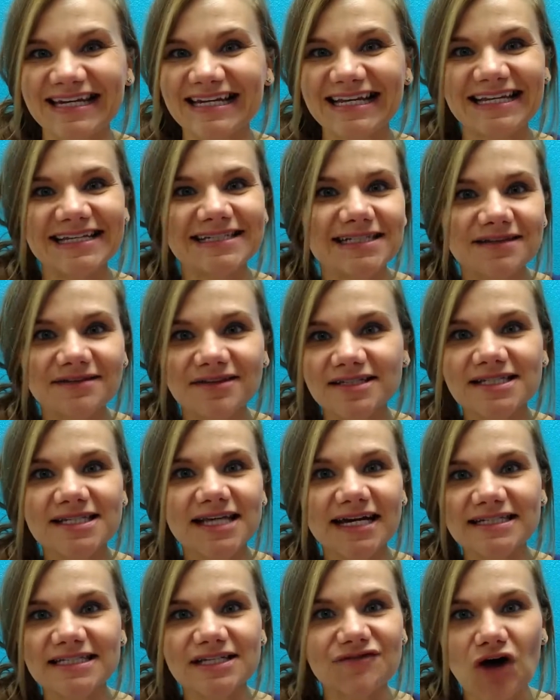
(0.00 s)
it isn't the
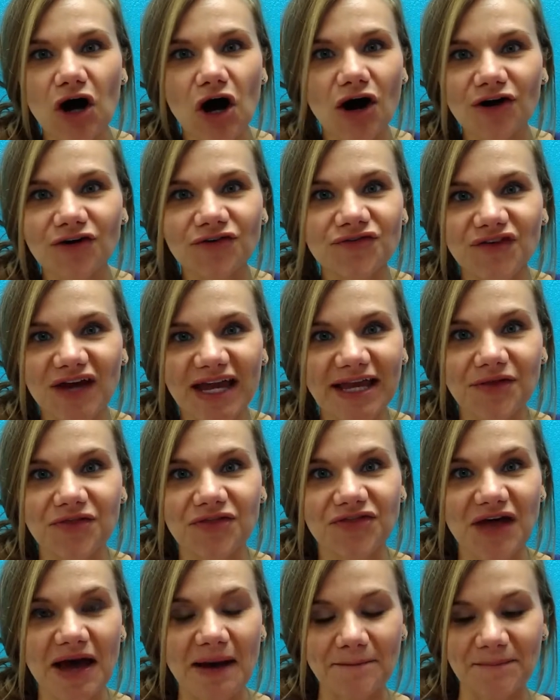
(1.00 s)
size of our faith
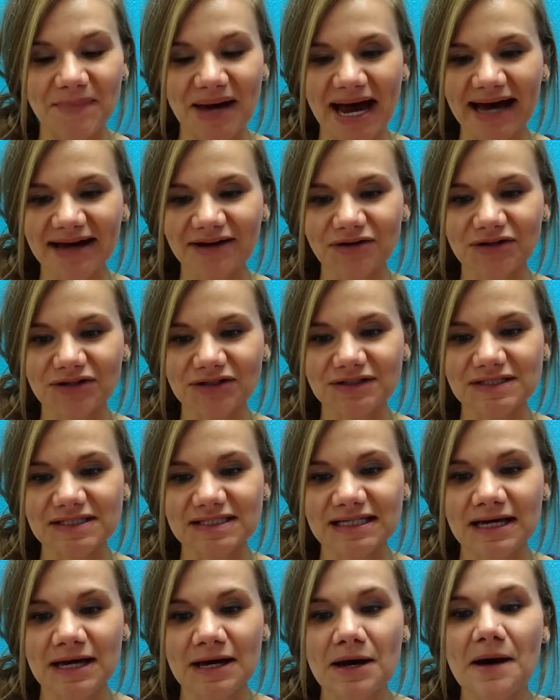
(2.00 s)
that
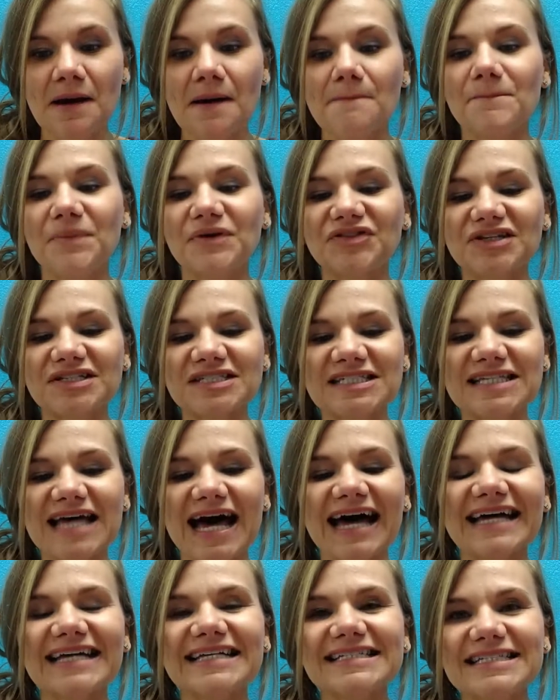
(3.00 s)
matters, but the
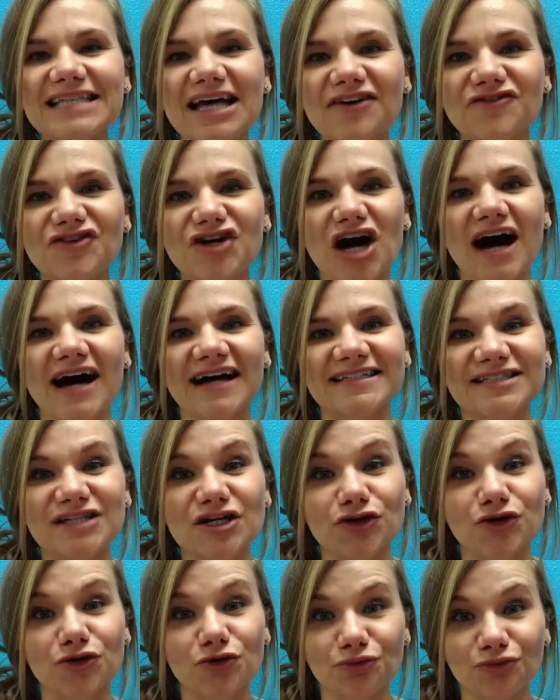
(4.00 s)
size of God's
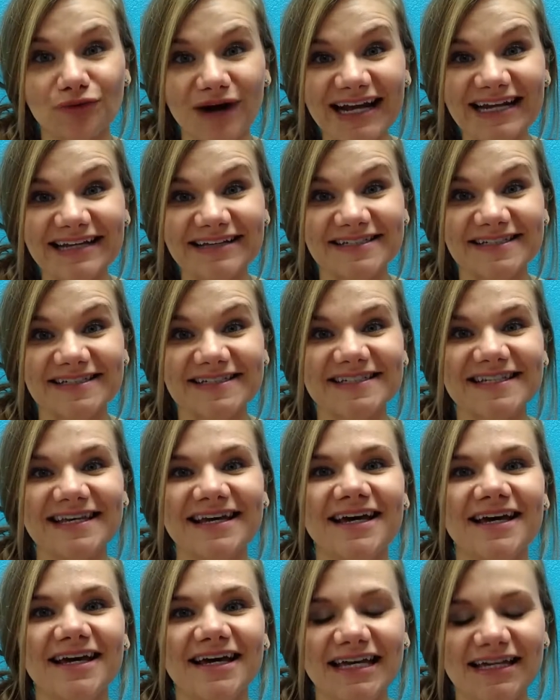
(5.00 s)
grace
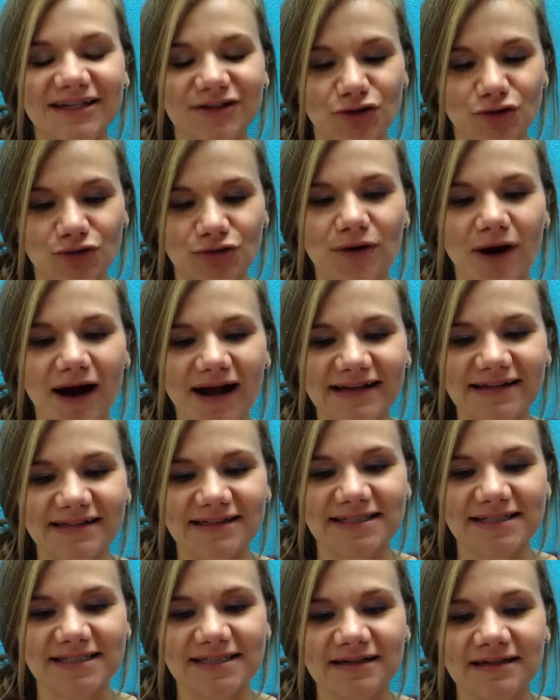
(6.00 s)
in
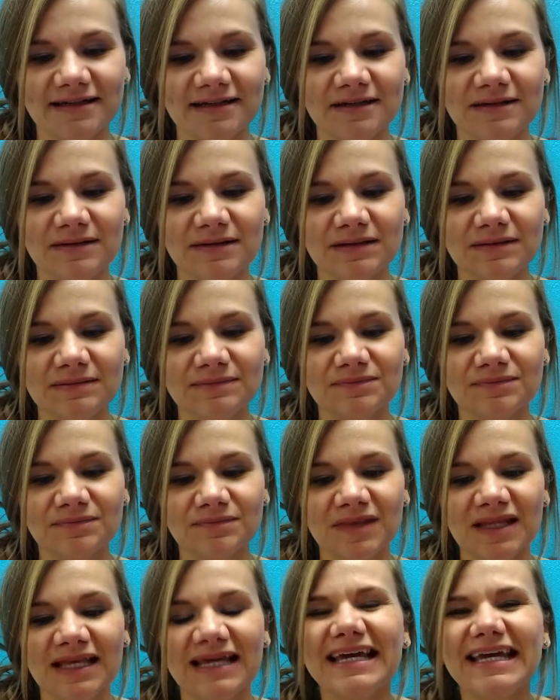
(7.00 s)
Christ.
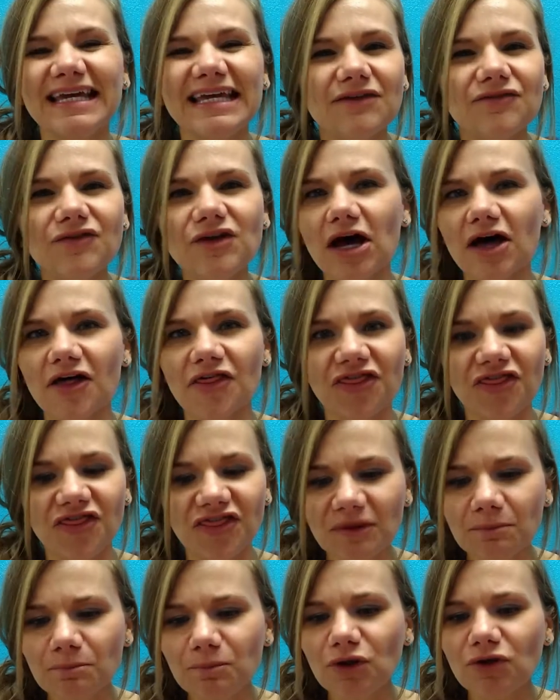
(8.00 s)
Even a
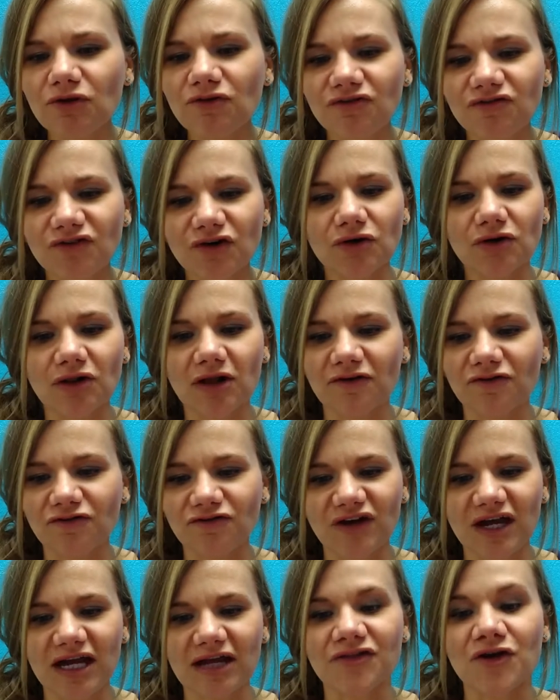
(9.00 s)
thimbleful of
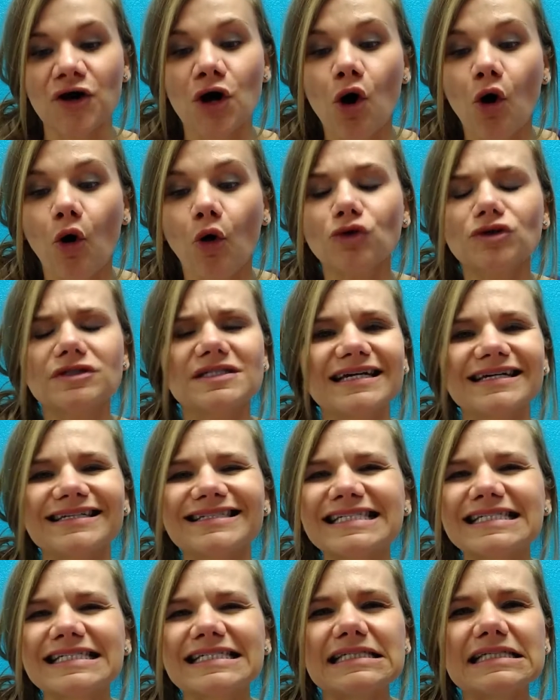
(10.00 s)
faith holds a
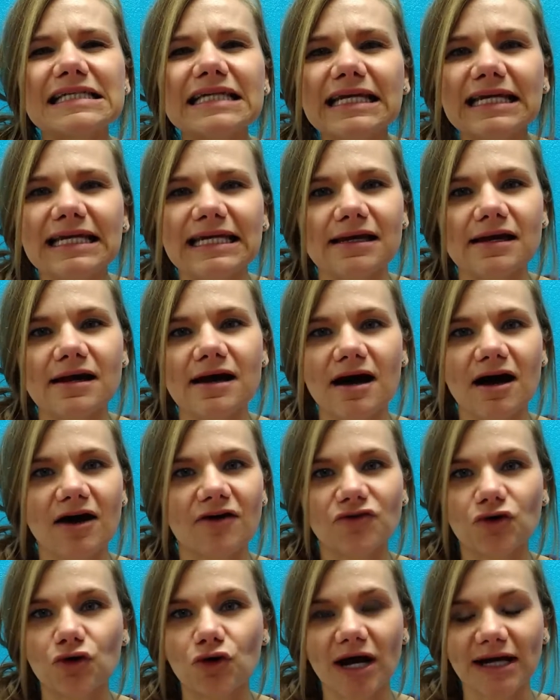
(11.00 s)
sea
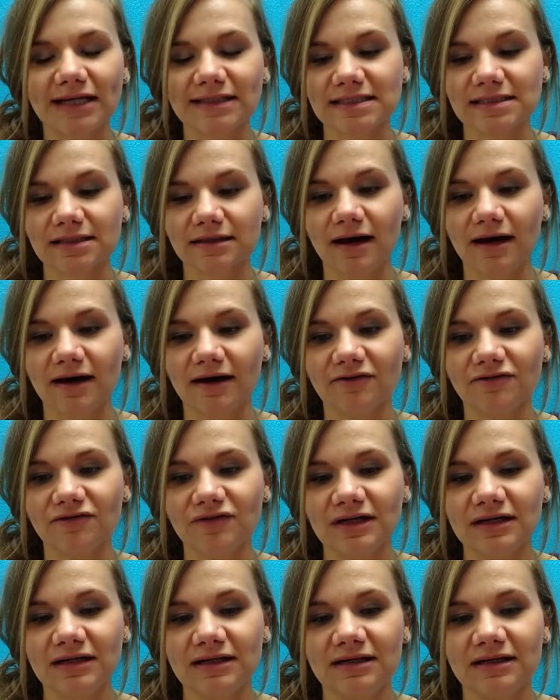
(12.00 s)
of Christ's love.